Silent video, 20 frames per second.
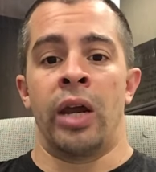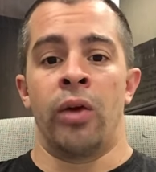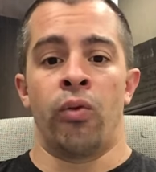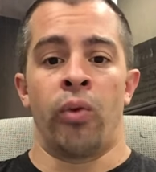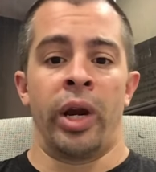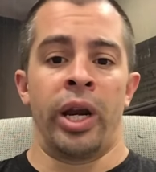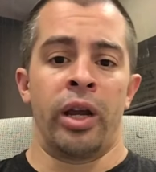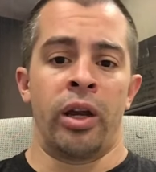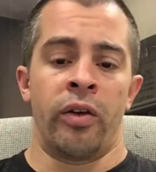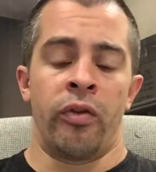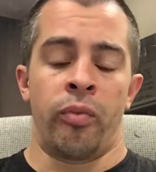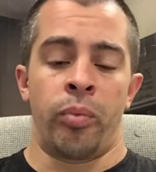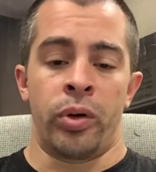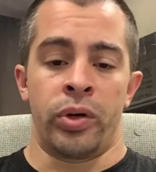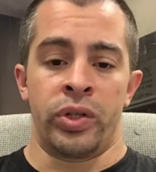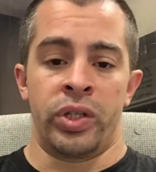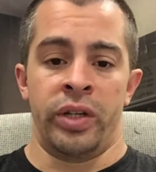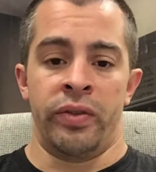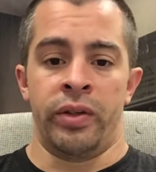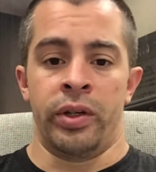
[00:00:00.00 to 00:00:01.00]
rating of
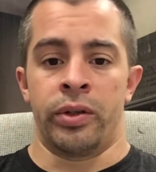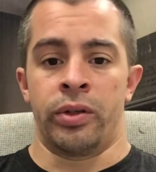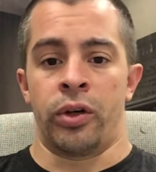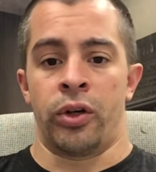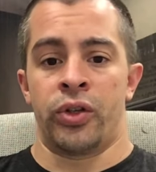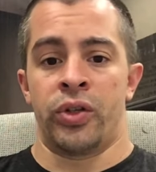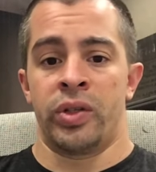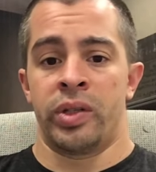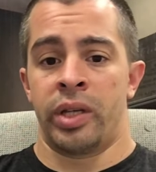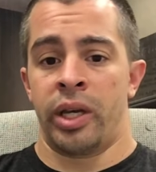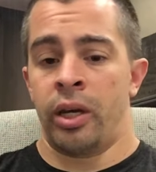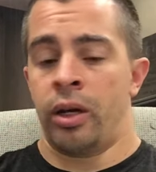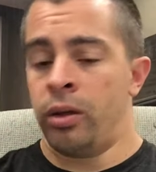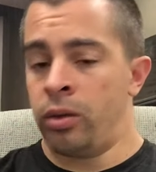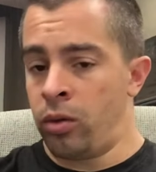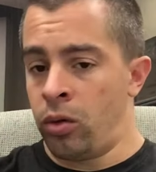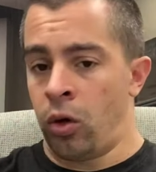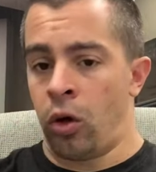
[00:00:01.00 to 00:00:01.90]
perceived exertion scale,